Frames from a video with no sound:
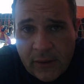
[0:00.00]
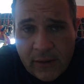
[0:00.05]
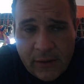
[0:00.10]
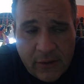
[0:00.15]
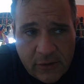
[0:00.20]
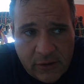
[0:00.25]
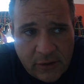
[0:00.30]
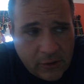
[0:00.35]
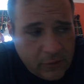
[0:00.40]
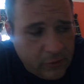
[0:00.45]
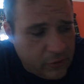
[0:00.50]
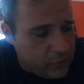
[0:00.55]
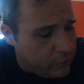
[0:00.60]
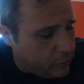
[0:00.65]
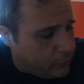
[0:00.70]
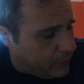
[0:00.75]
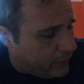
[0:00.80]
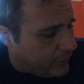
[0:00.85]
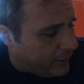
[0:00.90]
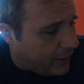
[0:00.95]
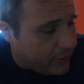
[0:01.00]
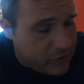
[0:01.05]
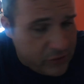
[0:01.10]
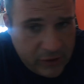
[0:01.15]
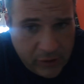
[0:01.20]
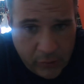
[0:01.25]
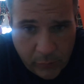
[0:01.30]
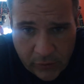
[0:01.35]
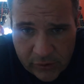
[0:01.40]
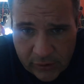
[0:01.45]
so just a little bit out of
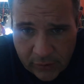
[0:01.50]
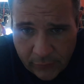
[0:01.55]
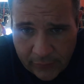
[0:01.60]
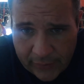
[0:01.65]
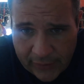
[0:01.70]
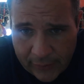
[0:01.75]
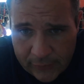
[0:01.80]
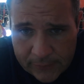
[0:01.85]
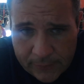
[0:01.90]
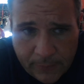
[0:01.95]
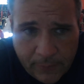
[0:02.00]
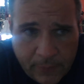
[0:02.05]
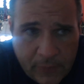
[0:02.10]
sequence on that one.